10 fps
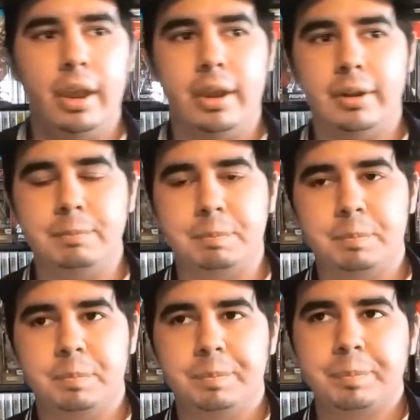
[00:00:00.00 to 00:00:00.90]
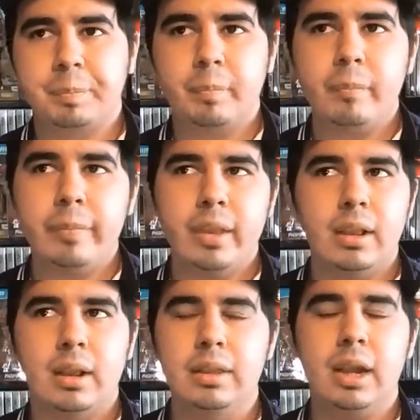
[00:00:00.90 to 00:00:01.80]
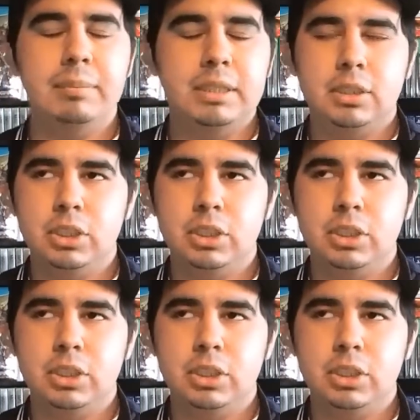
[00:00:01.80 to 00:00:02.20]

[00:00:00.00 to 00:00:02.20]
And I mean,